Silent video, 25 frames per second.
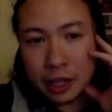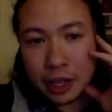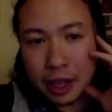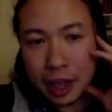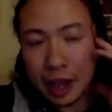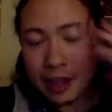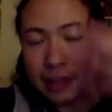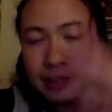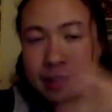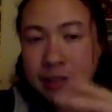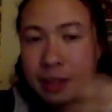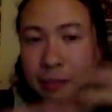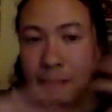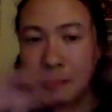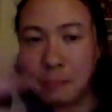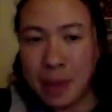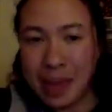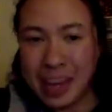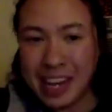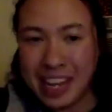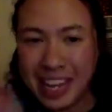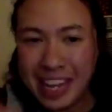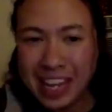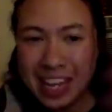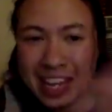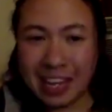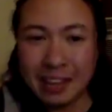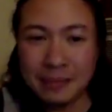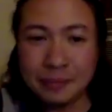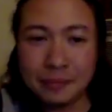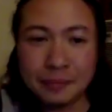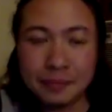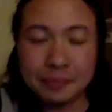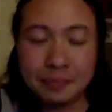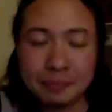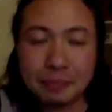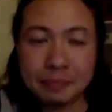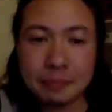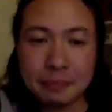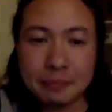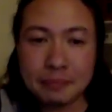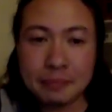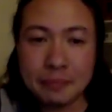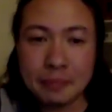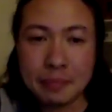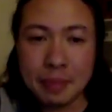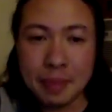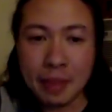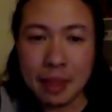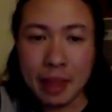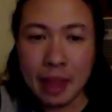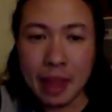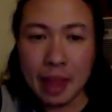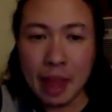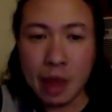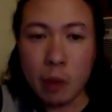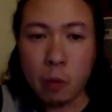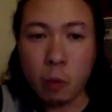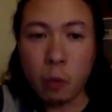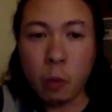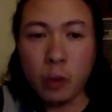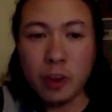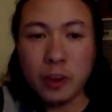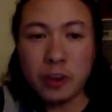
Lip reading: as many. What